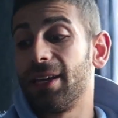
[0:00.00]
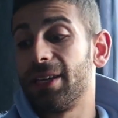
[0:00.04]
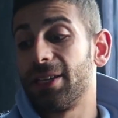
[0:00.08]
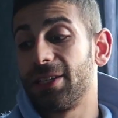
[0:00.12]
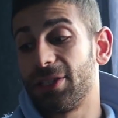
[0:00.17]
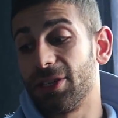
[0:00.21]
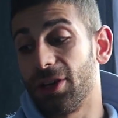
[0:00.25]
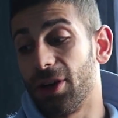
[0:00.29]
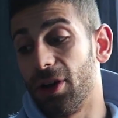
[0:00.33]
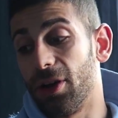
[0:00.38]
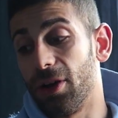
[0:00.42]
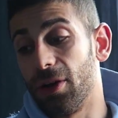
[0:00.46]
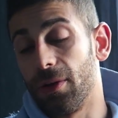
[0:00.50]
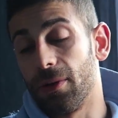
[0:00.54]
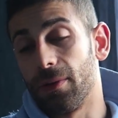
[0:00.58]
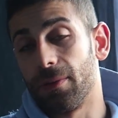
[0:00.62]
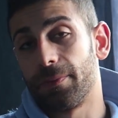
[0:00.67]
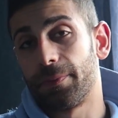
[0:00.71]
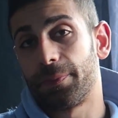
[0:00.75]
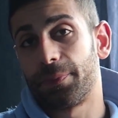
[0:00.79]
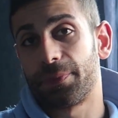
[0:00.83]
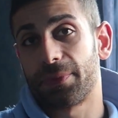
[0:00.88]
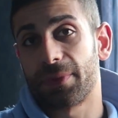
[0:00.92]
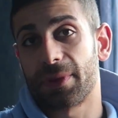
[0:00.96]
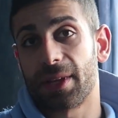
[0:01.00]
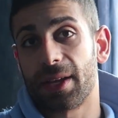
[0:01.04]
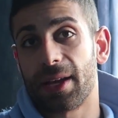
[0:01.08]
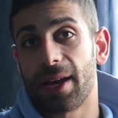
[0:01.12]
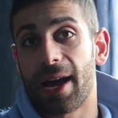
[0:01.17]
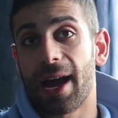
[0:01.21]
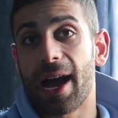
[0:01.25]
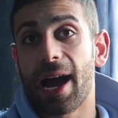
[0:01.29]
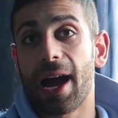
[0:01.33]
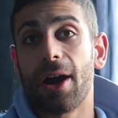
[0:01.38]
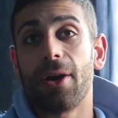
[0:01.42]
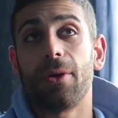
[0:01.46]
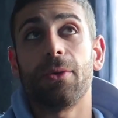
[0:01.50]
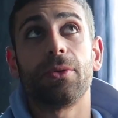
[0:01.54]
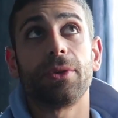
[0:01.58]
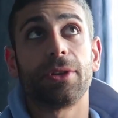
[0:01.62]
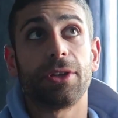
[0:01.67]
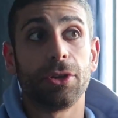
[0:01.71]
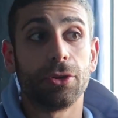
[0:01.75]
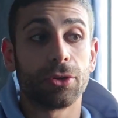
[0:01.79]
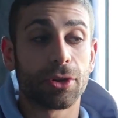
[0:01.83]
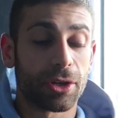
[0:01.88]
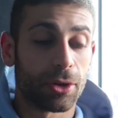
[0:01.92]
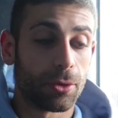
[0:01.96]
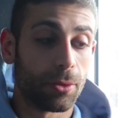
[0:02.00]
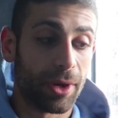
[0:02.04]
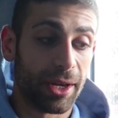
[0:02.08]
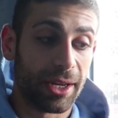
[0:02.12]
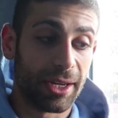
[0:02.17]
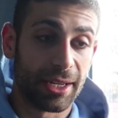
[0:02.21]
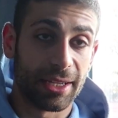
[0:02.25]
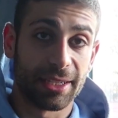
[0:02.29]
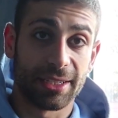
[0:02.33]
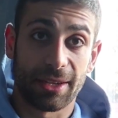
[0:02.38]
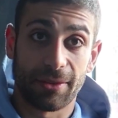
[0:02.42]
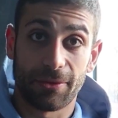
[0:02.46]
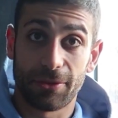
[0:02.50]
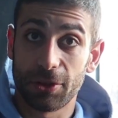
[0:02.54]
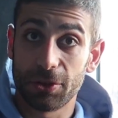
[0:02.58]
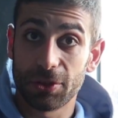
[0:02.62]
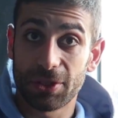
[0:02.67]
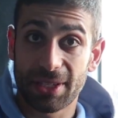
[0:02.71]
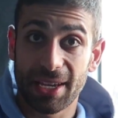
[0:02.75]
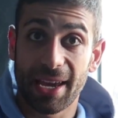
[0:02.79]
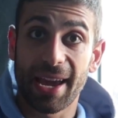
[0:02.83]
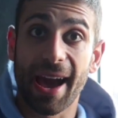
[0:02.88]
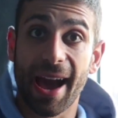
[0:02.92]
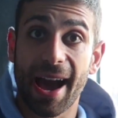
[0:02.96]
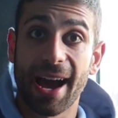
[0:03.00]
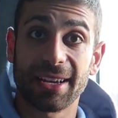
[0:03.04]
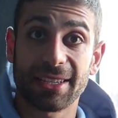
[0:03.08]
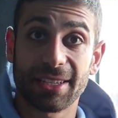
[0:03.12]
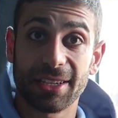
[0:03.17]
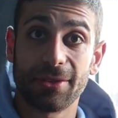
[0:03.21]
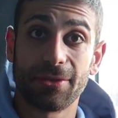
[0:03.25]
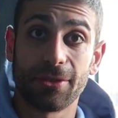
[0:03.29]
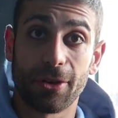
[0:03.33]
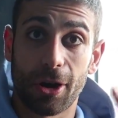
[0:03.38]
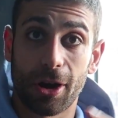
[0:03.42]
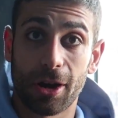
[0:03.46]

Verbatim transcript: So how you can win is if you stay active